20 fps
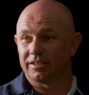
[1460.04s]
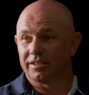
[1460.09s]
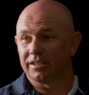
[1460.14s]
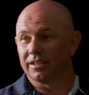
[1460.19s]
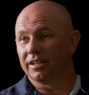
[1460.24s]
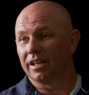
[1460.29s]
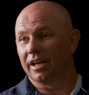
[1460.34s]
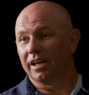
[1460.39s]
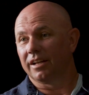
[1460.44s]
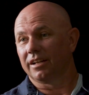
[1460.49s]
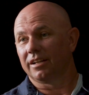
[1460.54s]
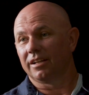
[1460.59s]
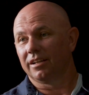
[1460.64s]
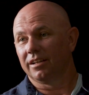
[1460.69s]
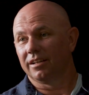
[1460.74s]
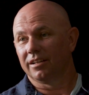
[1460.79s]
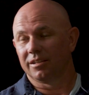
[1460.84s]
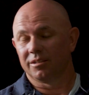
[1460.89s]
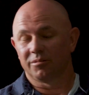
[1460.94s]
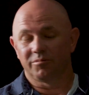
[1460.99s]
It did that.
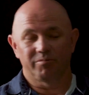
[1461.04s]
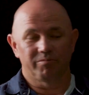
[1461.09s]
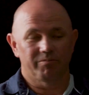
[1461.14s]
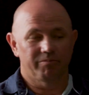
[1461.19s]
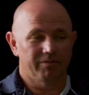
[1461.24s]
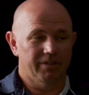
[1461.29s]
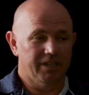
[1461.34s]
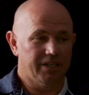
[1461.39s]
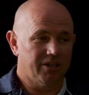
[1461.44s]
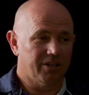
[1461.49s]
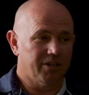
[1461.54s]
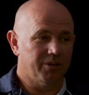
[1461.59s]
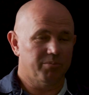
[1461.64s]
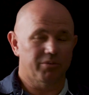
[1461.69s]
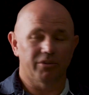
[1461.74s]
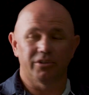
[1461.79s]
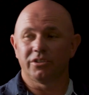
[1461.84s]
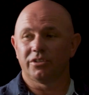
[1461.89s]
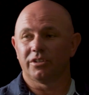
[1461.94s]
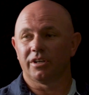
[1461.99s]
And I
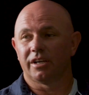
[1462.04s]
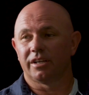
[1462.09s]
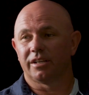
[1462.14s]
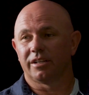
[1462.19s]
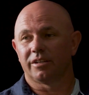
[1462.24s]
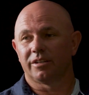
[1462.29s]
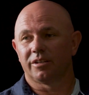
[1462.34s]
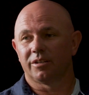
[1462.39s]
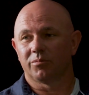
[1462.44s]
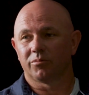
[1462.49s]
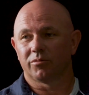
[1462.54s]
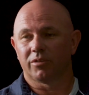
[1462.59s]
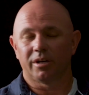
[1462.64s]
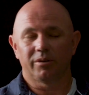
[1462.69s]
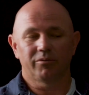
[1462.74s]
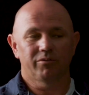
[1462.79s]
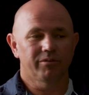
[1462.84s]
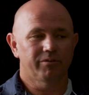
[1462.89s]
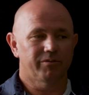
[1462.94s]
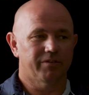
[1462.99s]
appreciate it. I'm
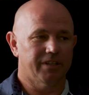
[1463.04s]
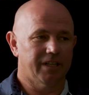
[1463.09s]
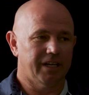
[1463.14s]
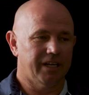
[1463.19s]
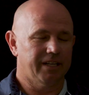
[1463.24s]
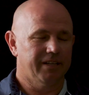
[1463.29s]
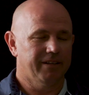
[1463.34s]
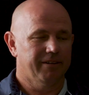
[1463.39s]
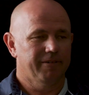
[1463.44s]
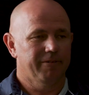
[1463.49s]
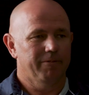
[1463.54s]
grateful for that.